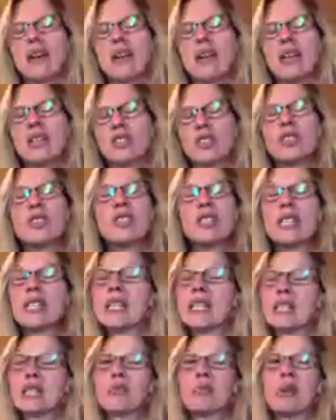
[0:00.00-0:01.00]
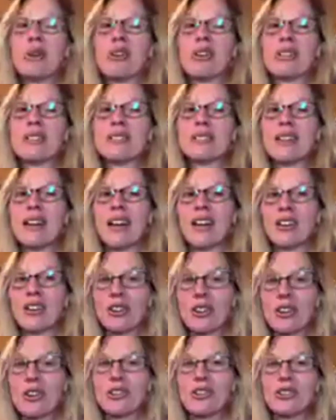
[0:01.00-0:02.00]
It's just a neat experience. I
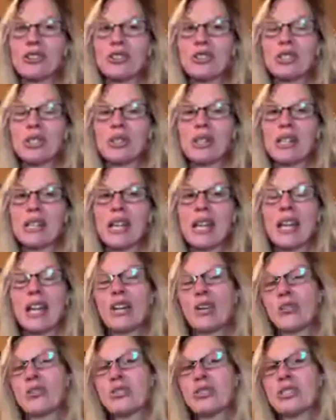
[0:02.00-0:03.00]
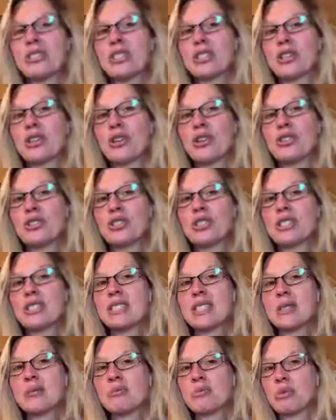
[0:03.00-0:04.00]
encourage you to do it. And I don't just encourage you to
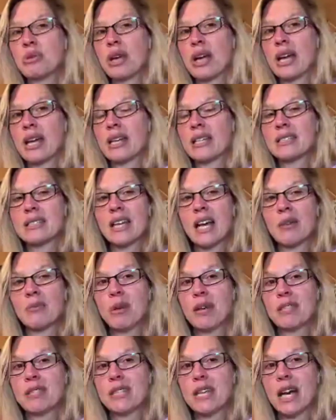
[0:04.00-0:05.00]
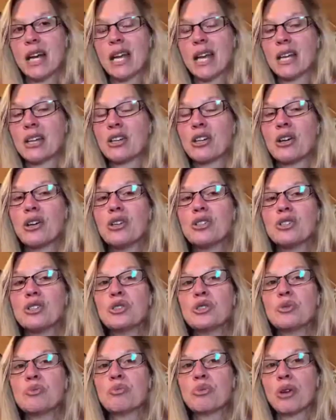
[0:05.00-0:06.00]
sit and pray side by side. I encourage you
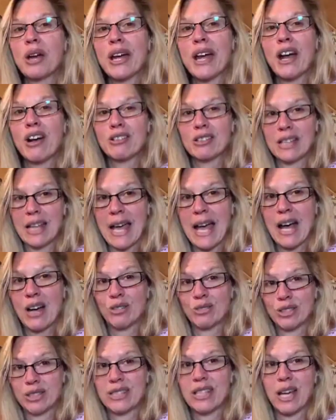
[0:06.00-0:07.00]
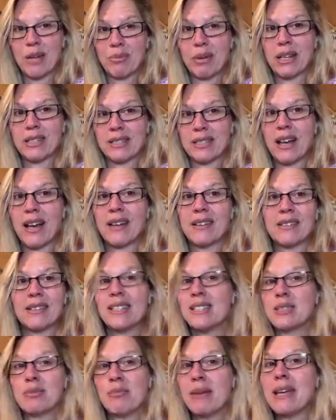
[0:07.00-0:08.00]
to pray out loud side by side.
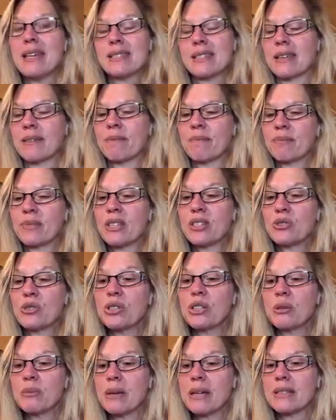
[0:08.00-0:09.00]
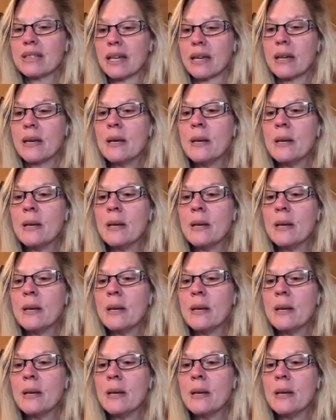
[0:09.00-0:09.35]
It's amazing. It's really amazing.